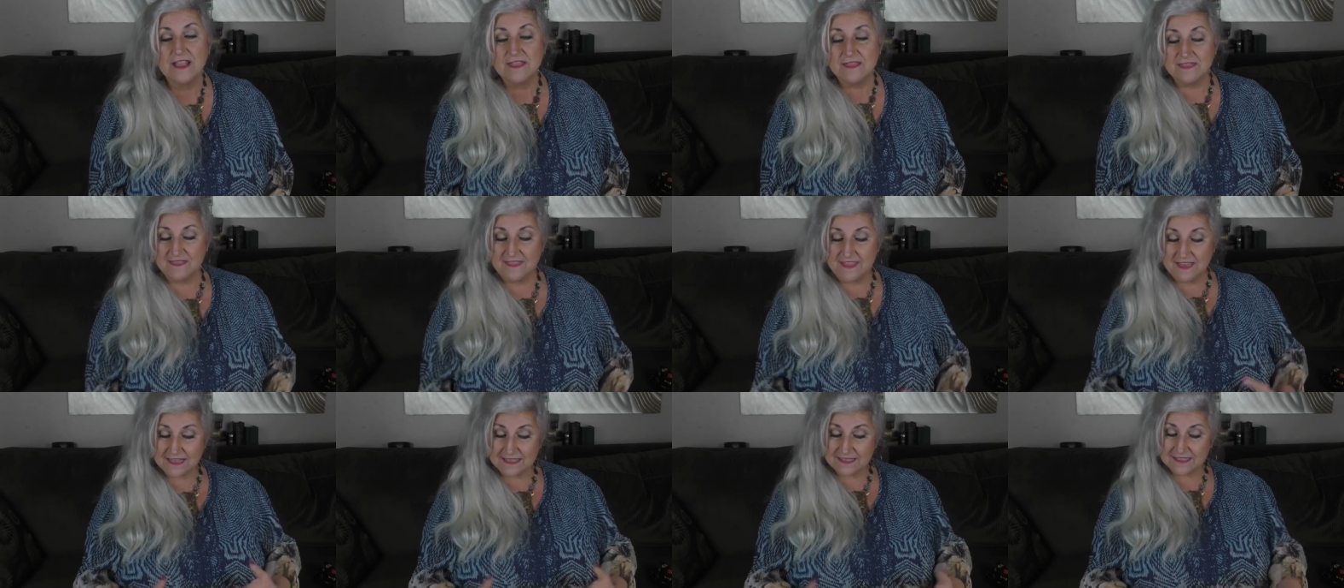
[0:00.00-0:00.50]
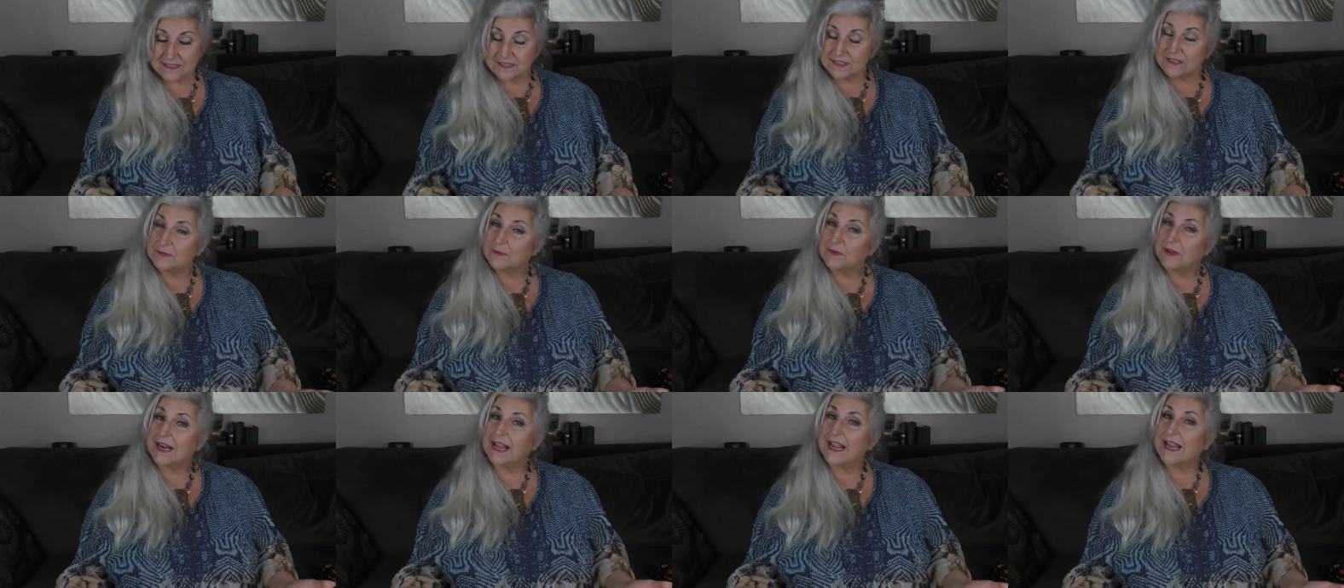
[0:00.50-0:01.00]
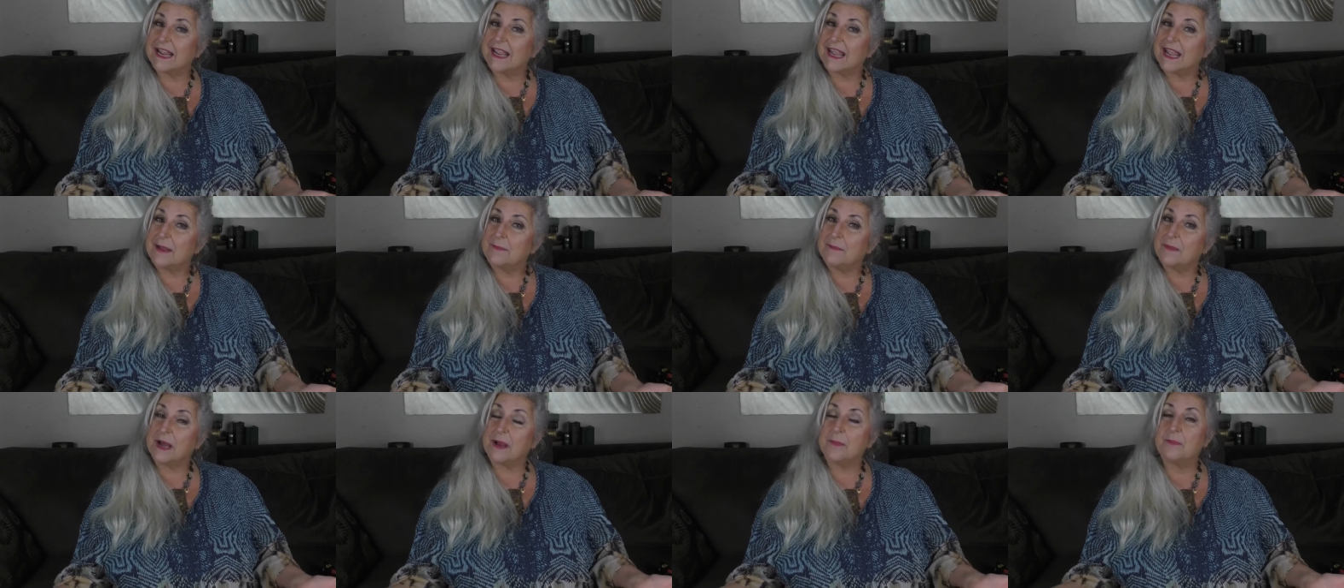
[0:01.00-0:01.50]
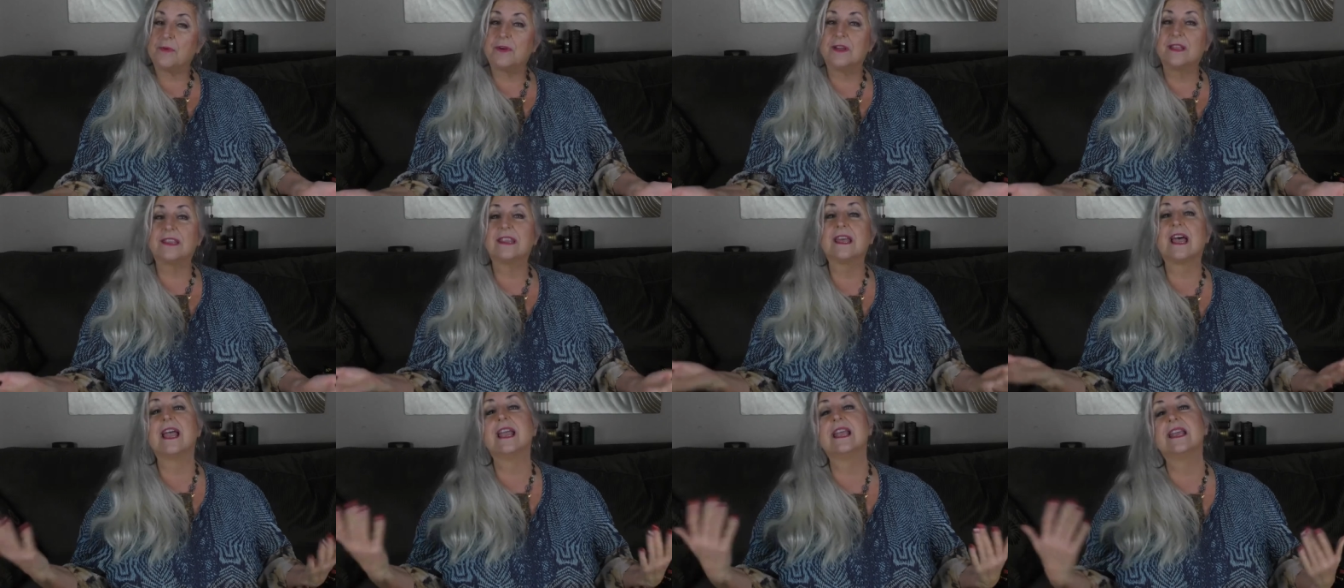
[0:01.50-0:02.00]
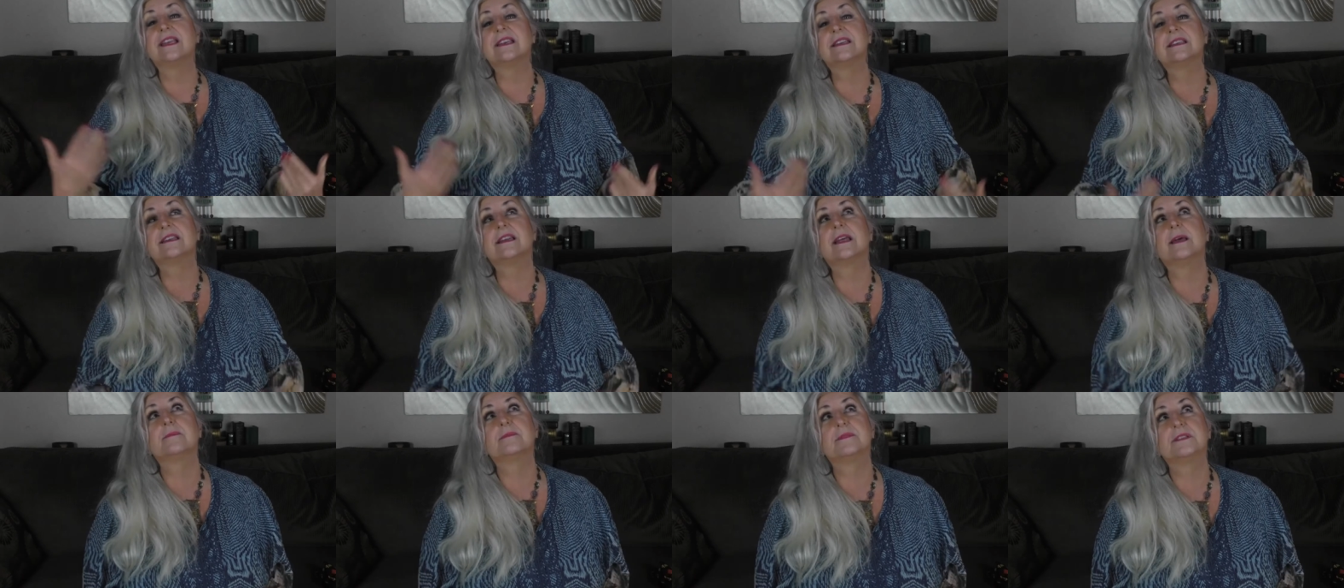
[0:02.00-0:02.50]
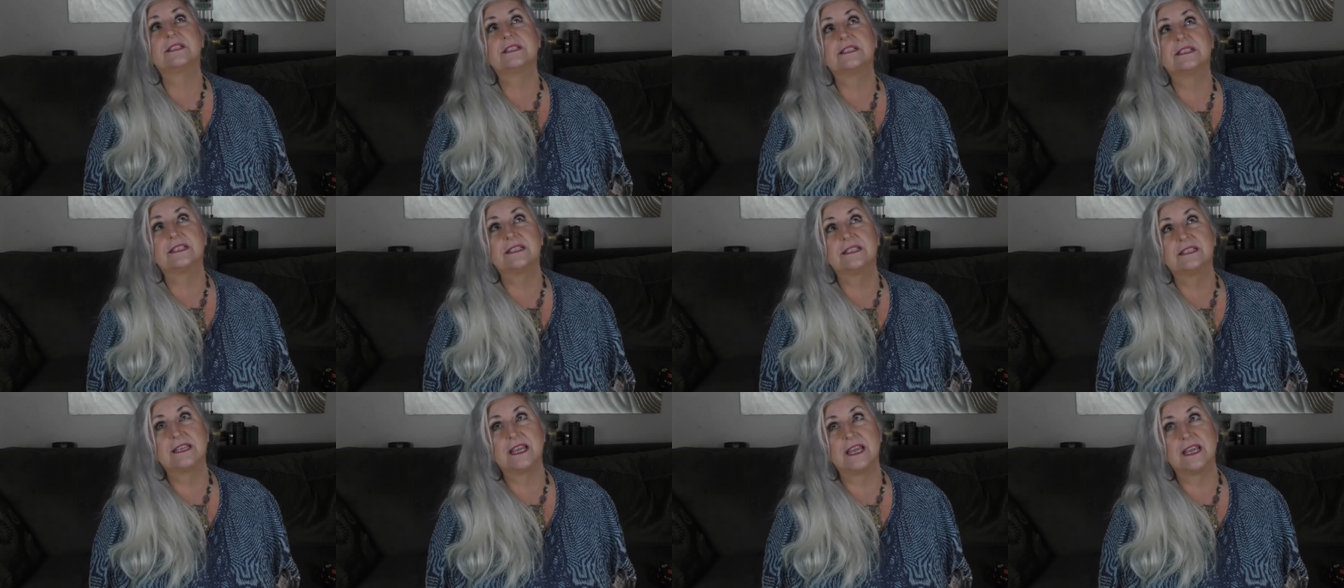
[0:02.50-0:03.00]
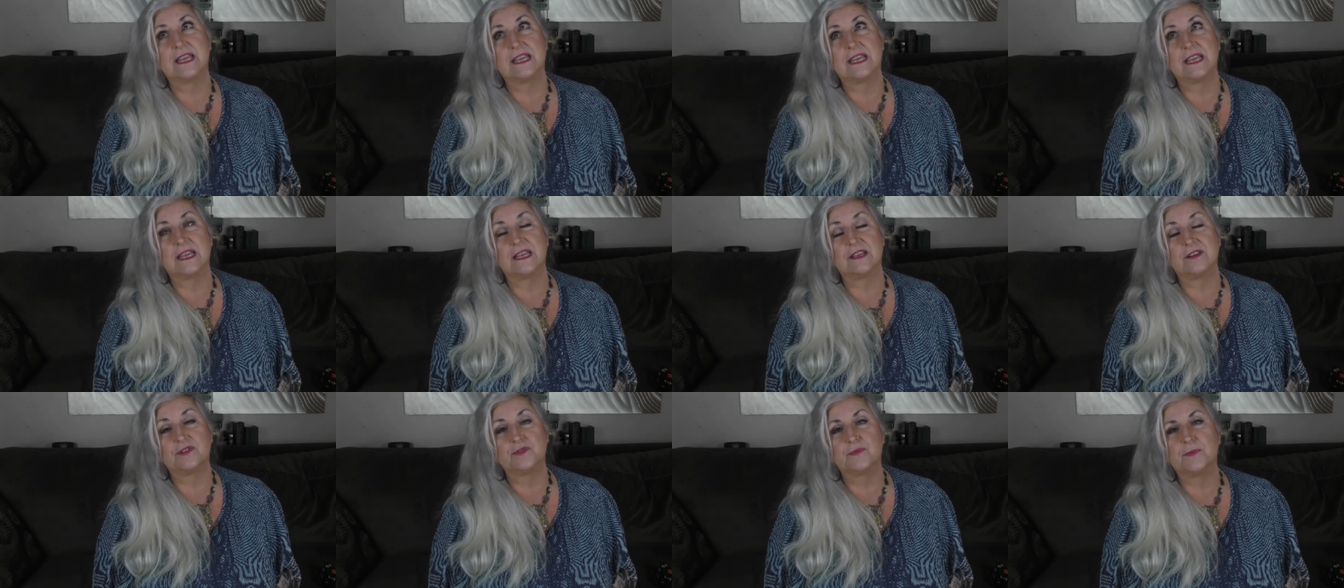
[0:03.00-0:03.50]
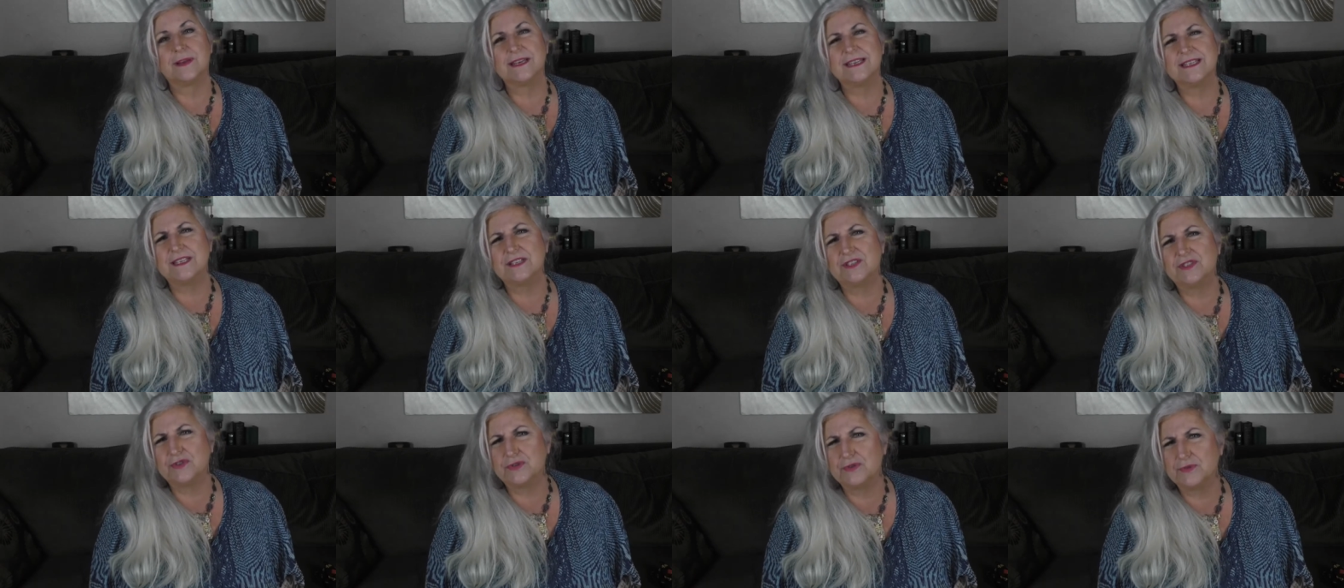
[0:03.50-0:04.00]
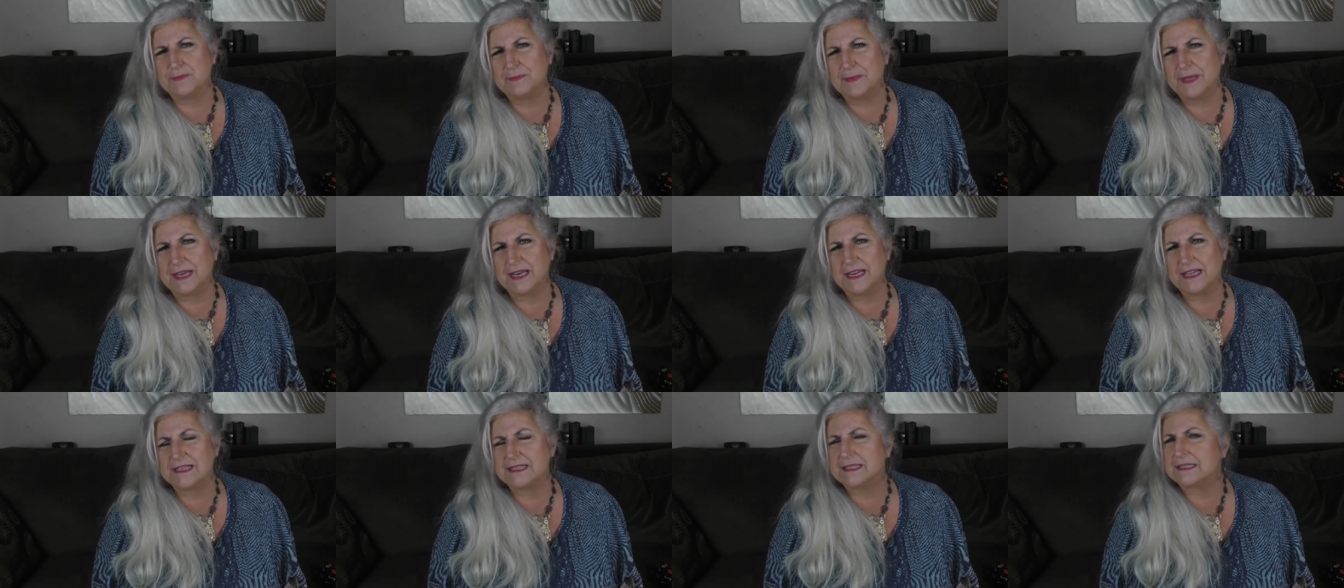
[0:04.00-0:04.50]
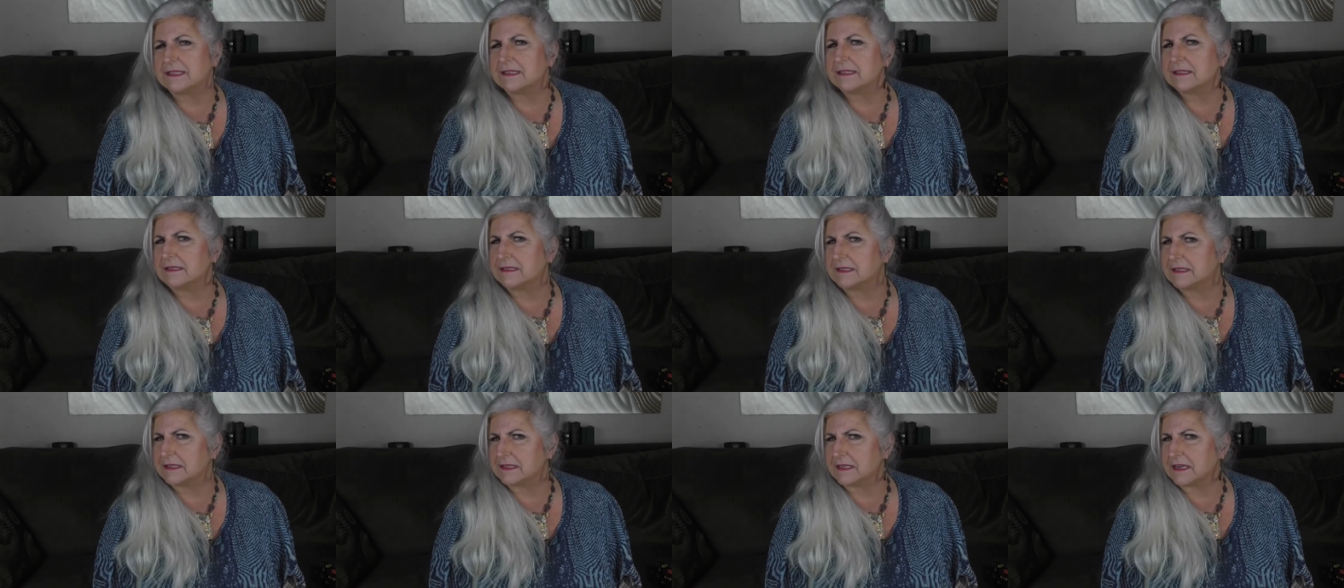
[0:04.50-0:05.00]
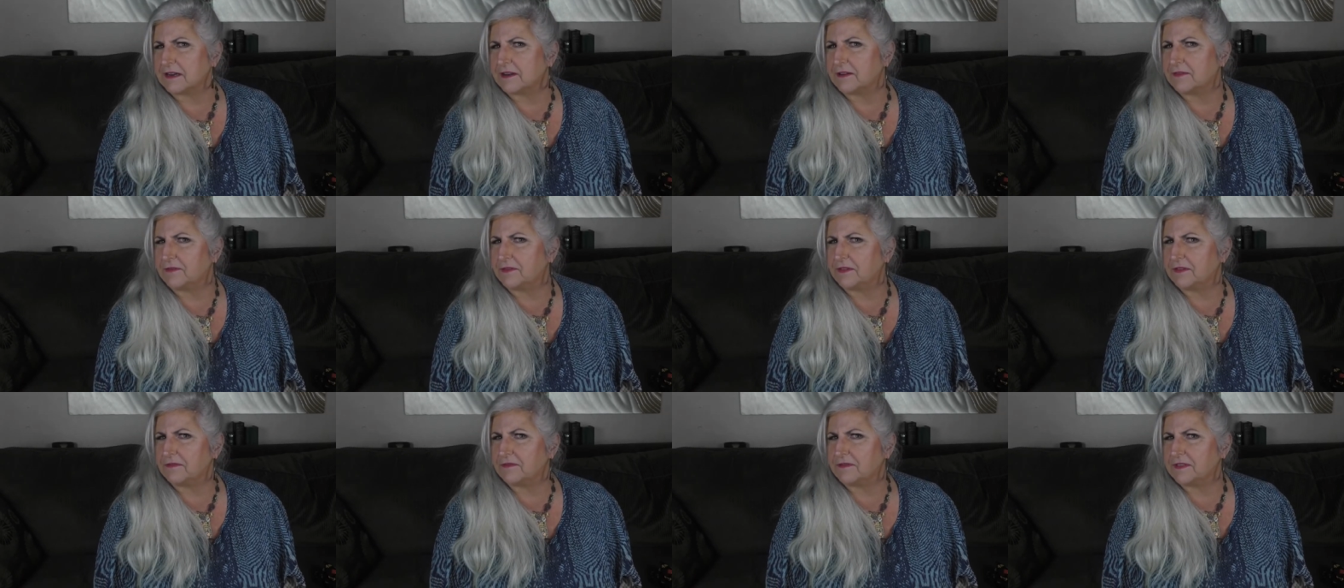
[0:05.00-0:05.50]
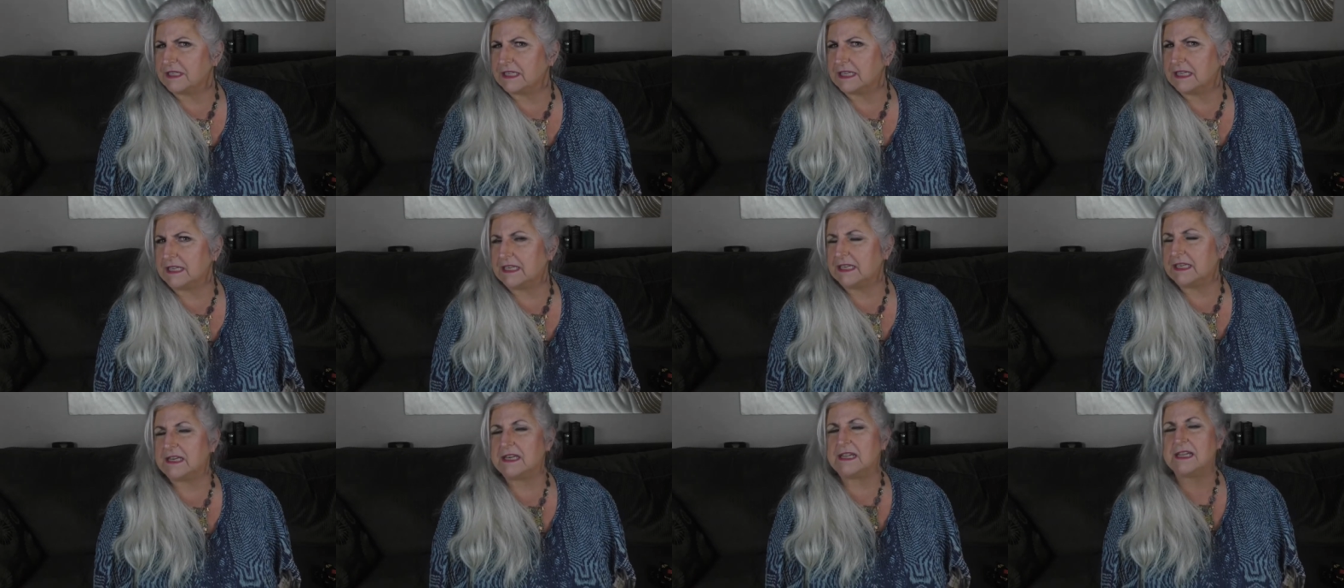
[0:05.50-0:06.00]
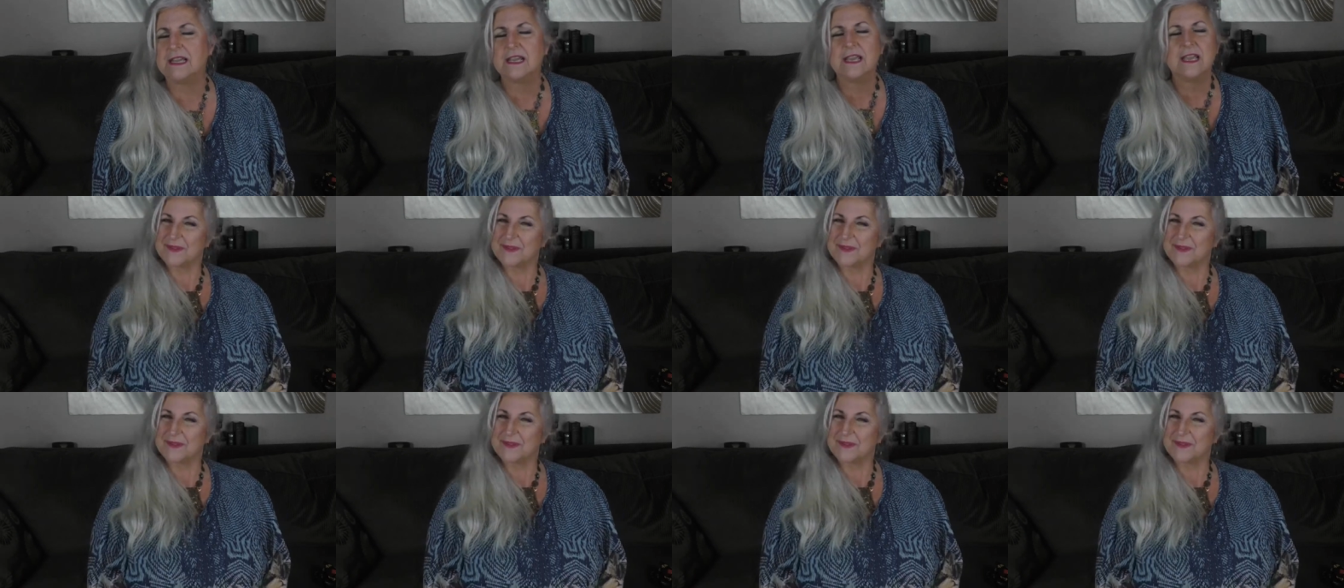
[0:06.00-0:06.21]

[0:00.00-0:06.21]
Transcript: This is what I came up with. I ended up taking 22 minutes instead of 15.